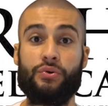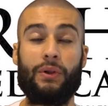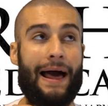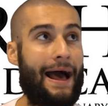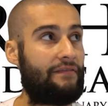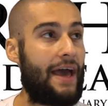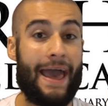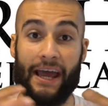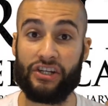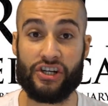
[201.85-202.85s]
You will have
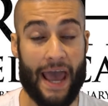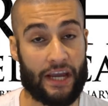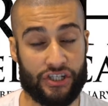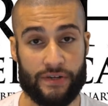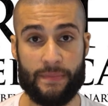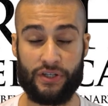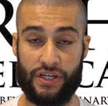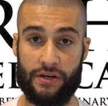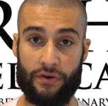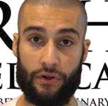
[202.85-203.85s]
education
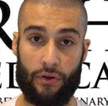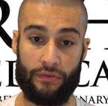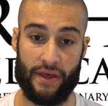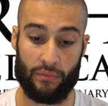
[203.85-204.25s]
material on there,